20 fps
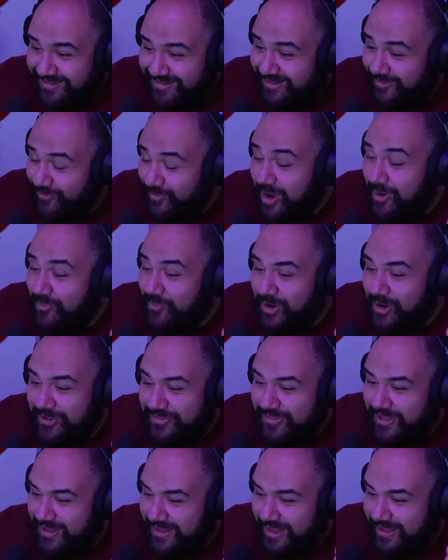Where
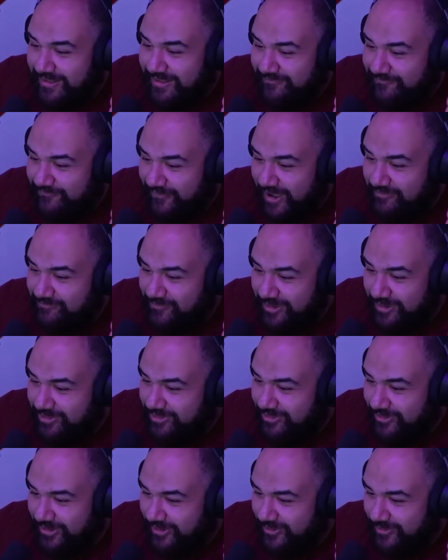were they like five
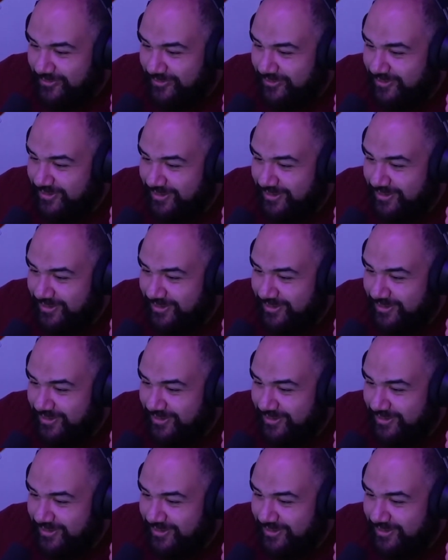months ago?